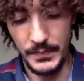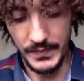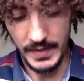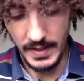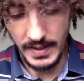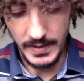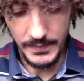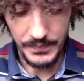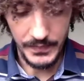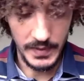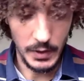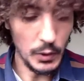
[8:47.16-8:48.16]
so
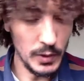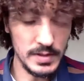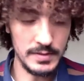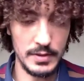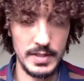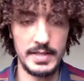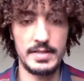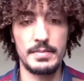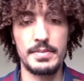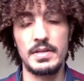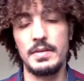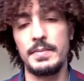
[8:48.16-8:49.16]
um, calls for
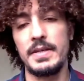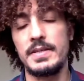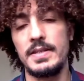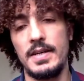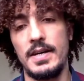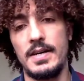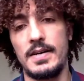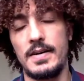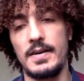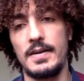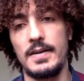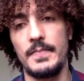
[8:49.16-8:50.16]
interpretability
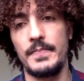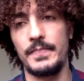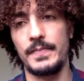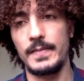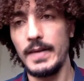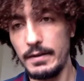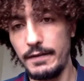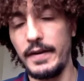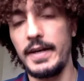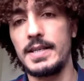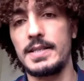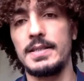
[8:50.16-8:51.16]
are um, are
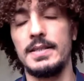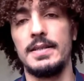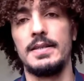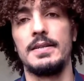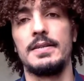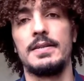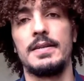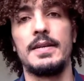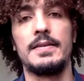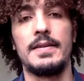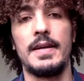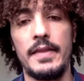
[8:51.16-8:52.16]
fair uh,
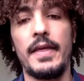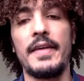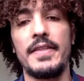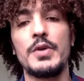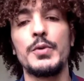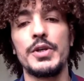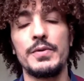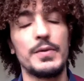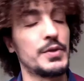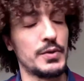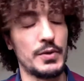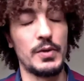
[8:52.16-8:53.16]
and and I think we,
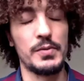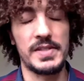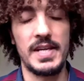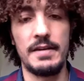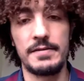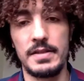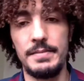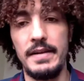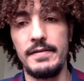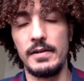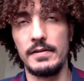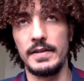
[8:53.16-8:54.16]
we should always have
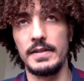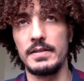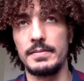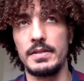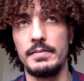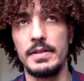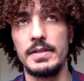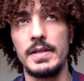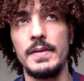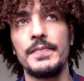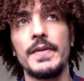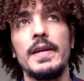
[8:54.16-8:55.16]
some level of
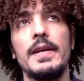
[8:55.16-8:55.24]
interpretability